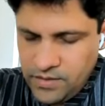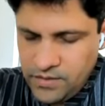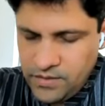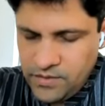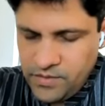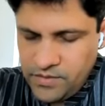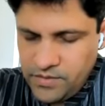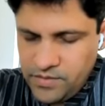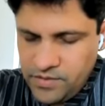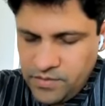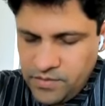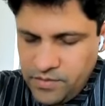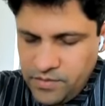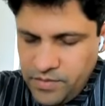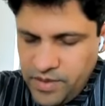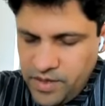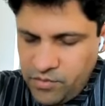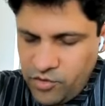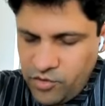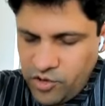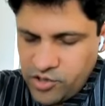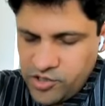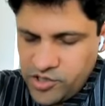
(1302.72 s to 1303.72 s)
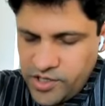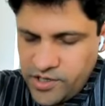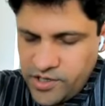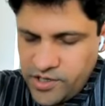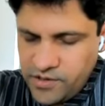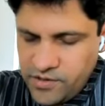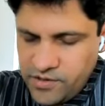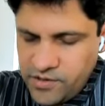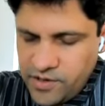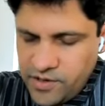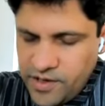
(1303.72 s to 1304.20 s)
This is the main
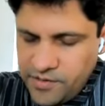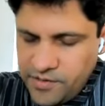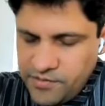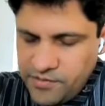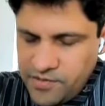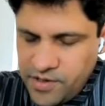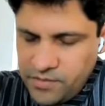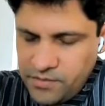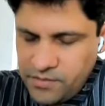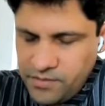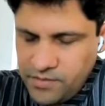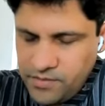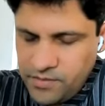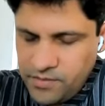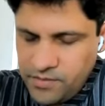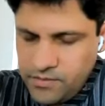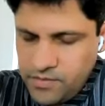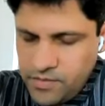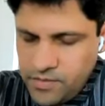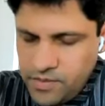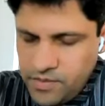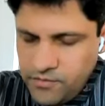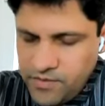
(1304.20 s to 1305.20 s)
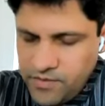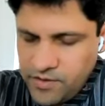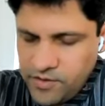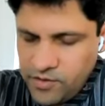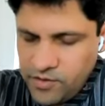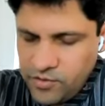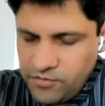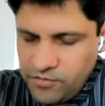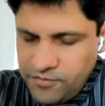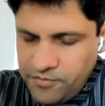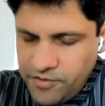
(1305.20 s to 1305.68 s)
project in this lifetime.
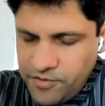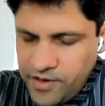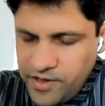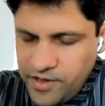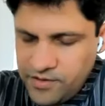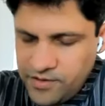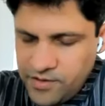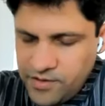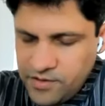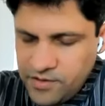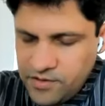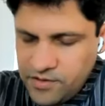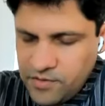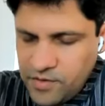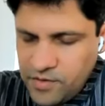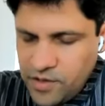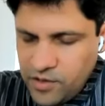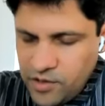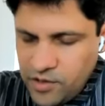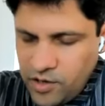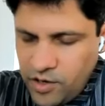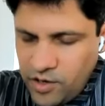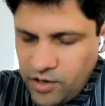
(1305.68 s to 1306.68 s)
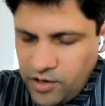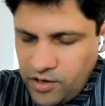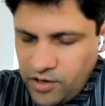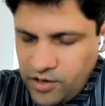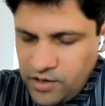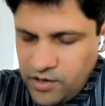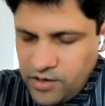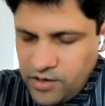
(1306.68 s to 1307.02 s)
Whether you phrase it this way or not.